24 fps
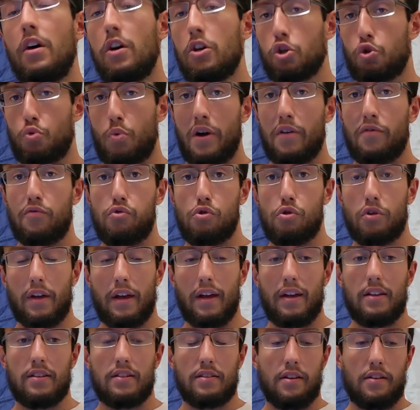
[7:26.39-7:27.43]
Strength work
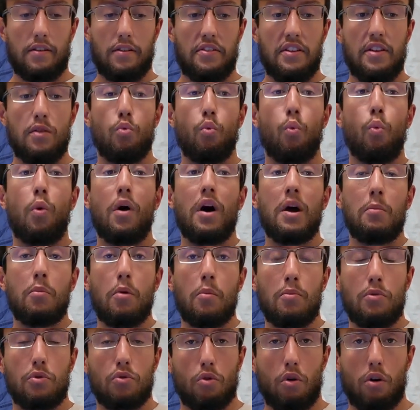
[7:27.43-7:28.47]
is the one
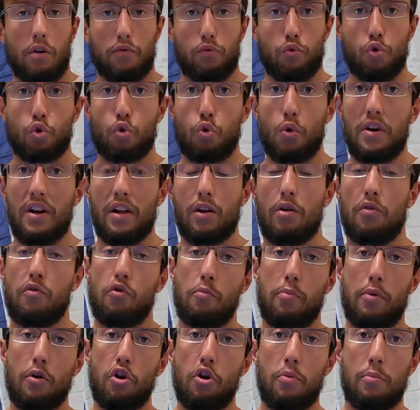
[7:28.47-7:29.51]
moment of the training of a
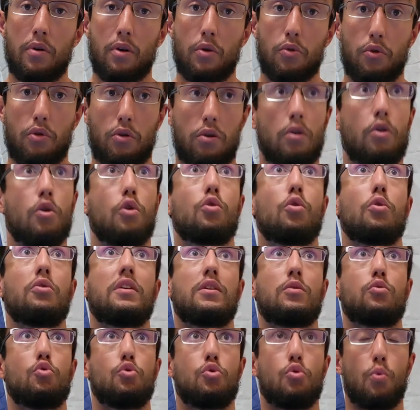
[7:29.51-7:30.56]
bodybuilder,
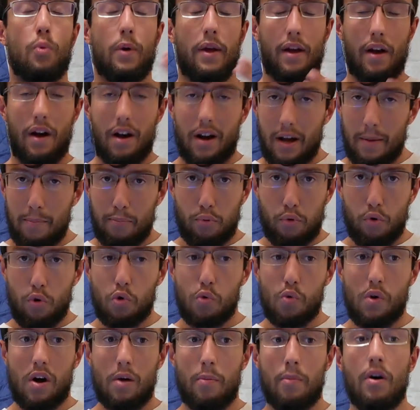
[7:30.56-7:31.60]
according to the way I
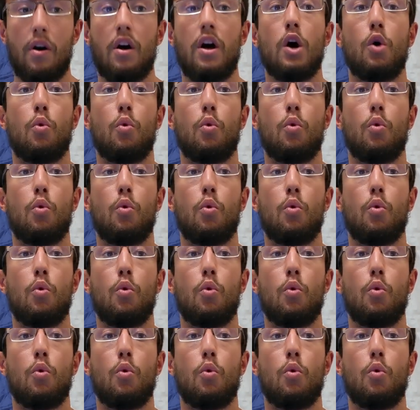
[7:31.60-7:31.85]
program,